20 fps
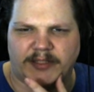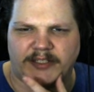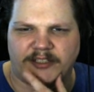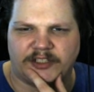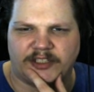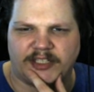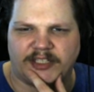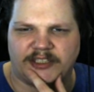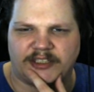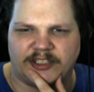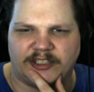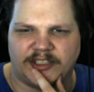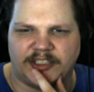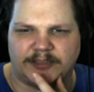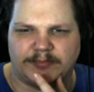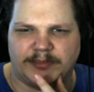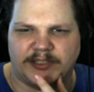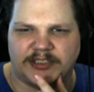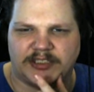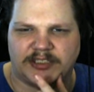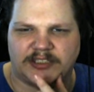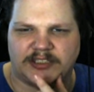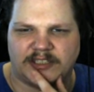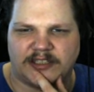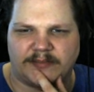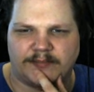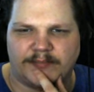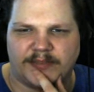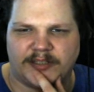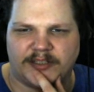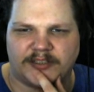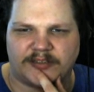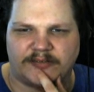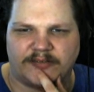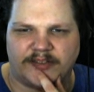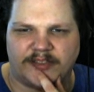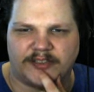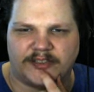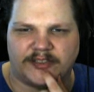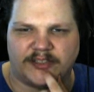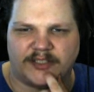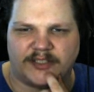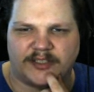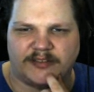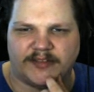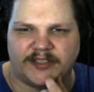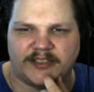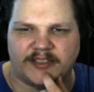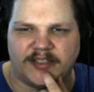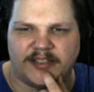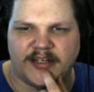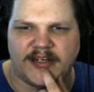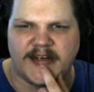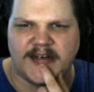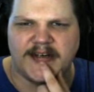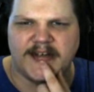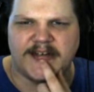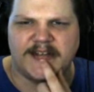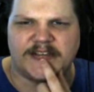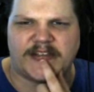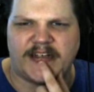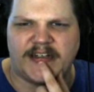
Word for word: My education is business and administration and invest.